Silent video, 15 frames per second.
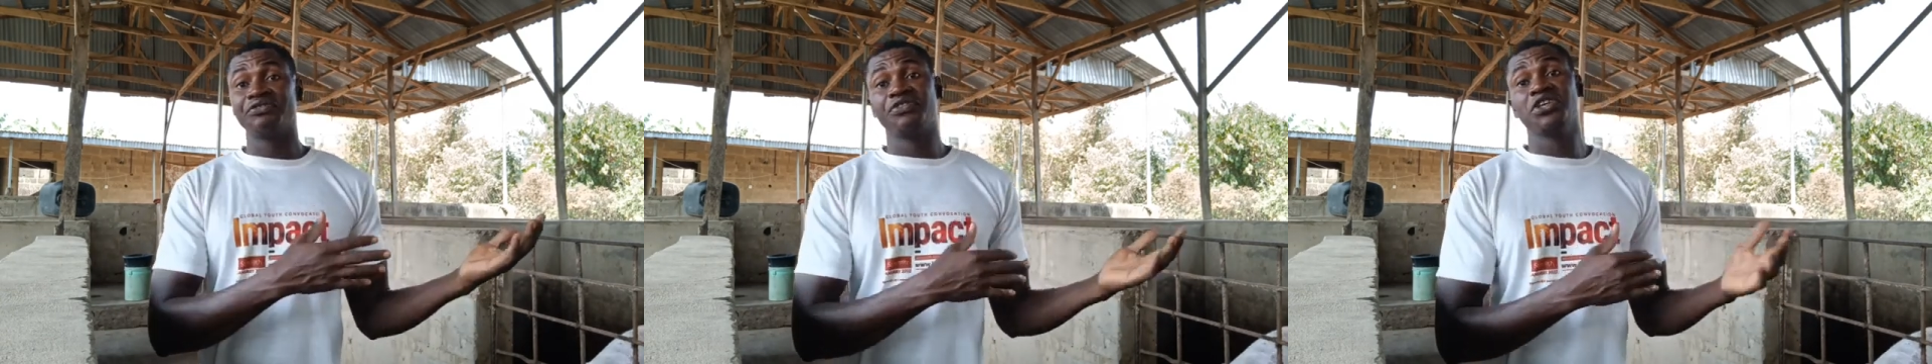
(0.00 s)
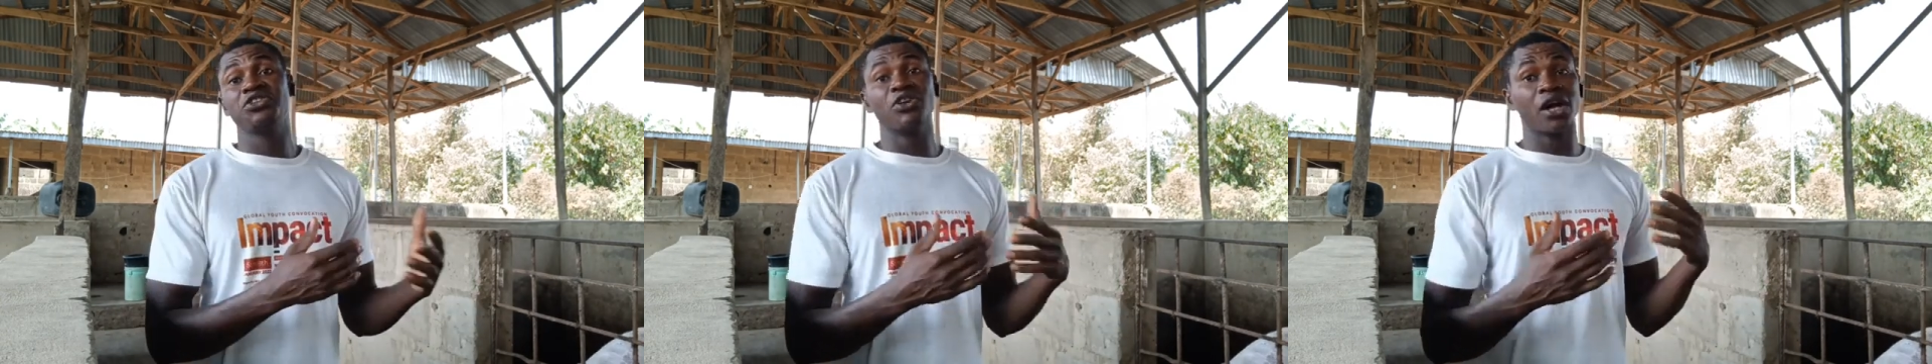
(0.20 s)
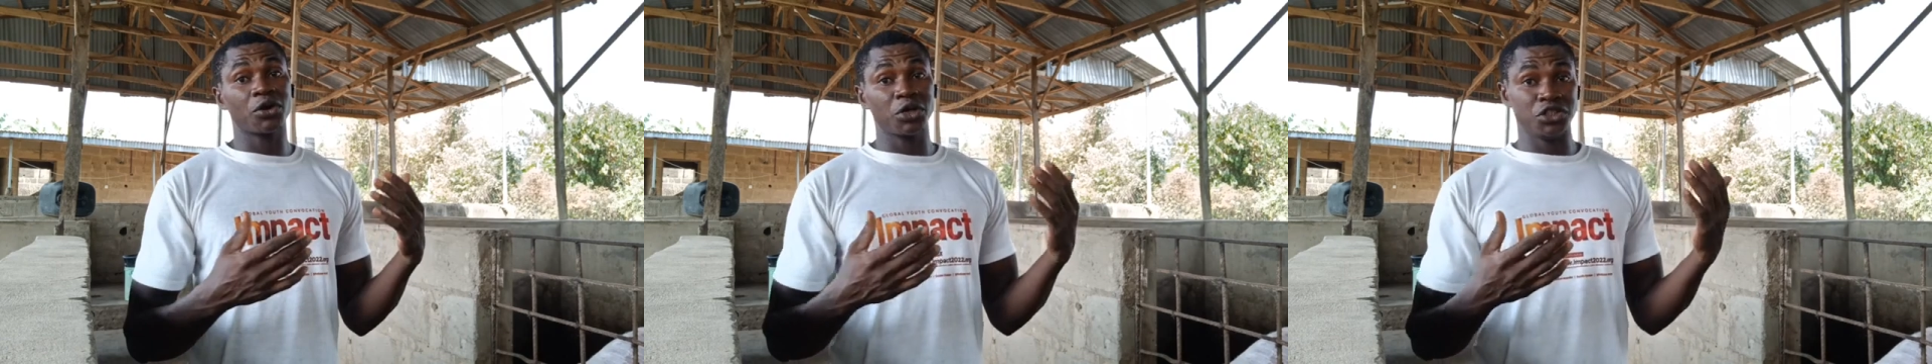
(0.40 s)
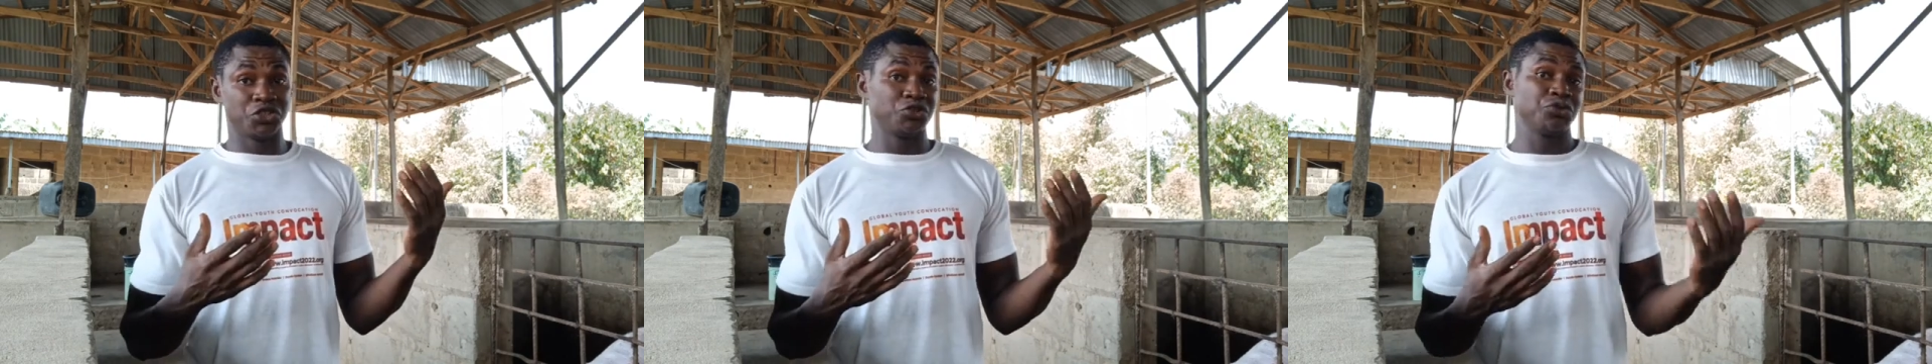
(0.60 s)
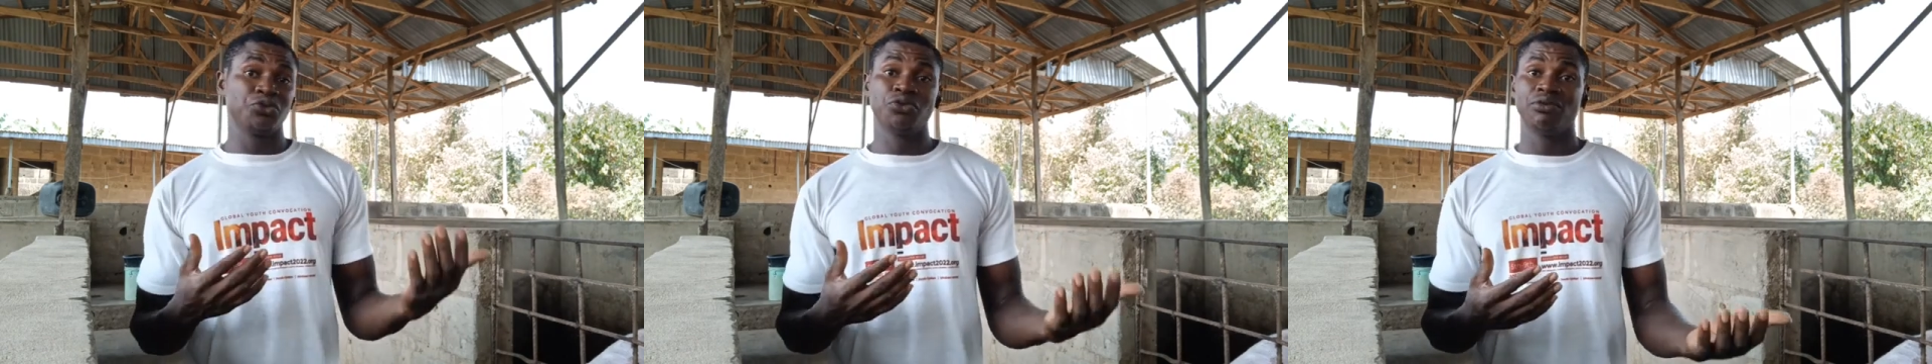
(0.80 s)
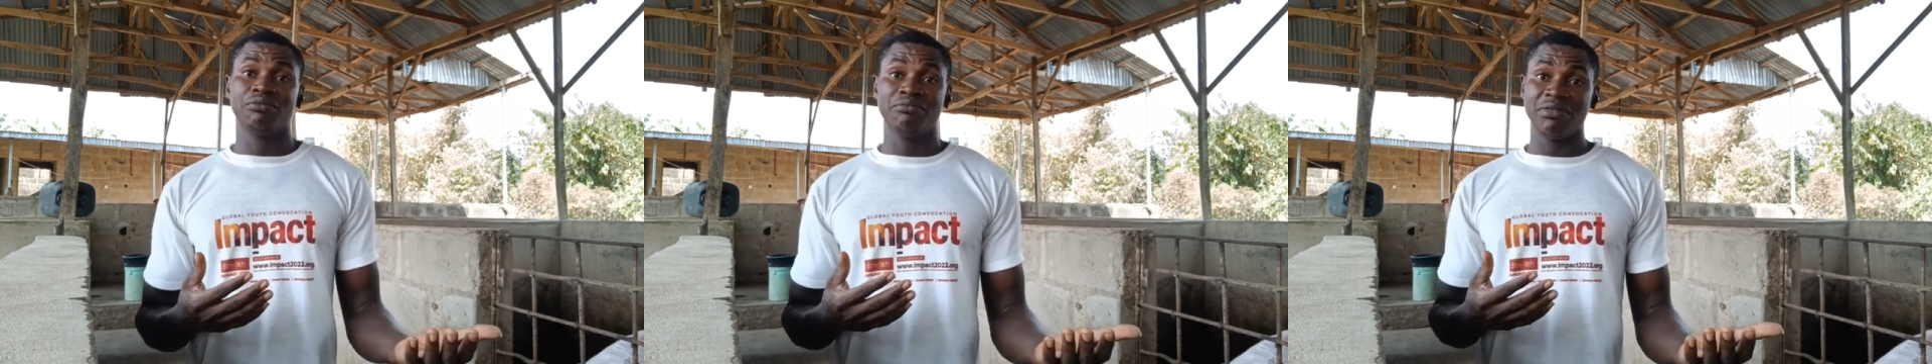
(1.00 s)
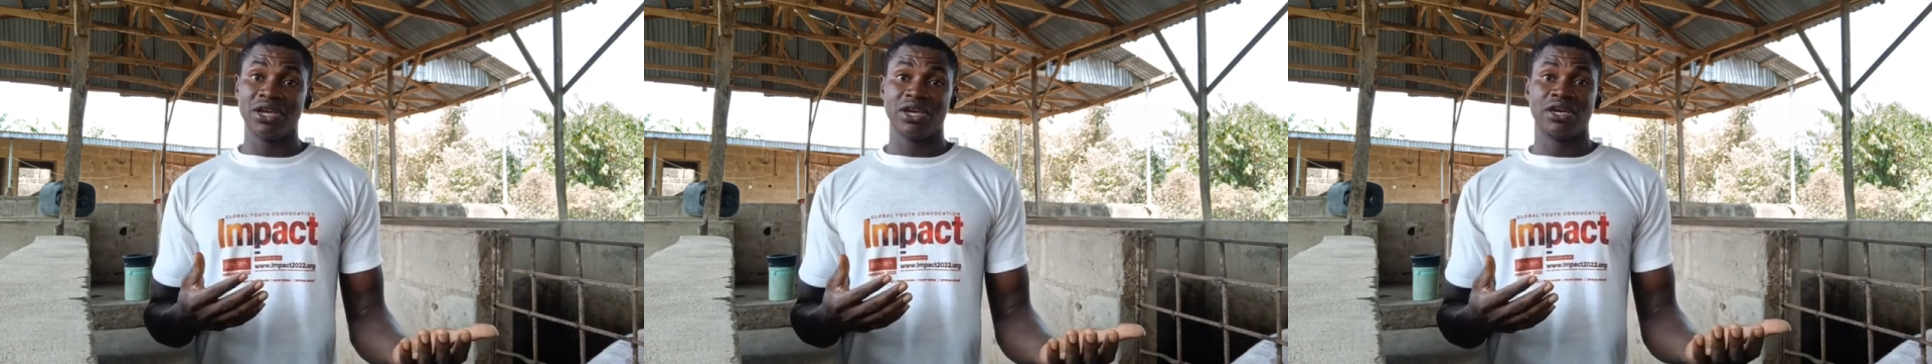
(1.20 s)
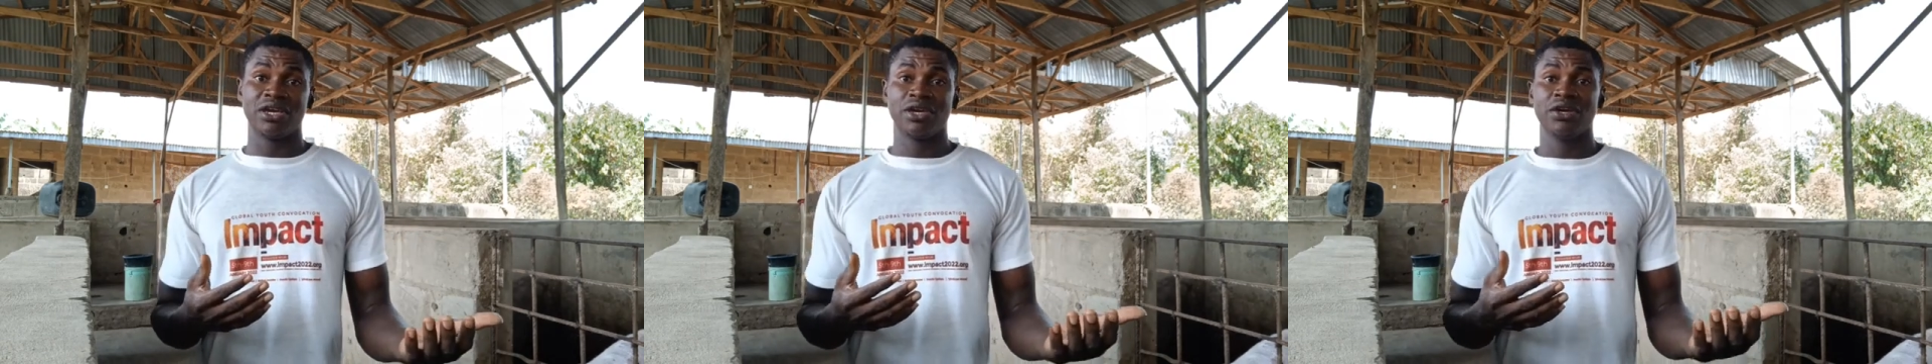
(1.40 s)
the feed you are going to
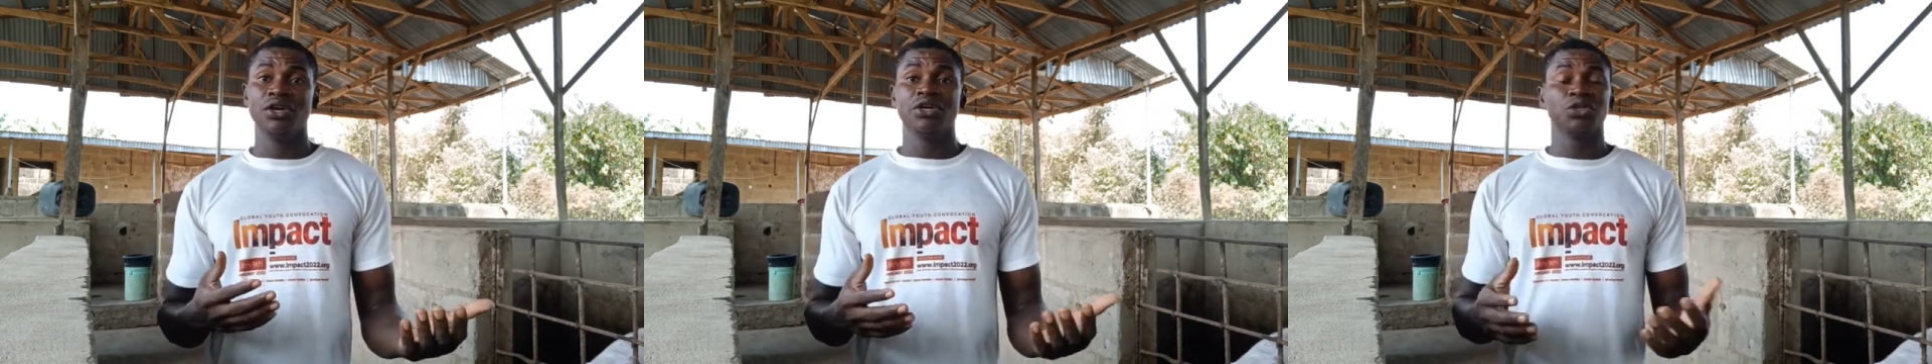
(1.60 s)
make.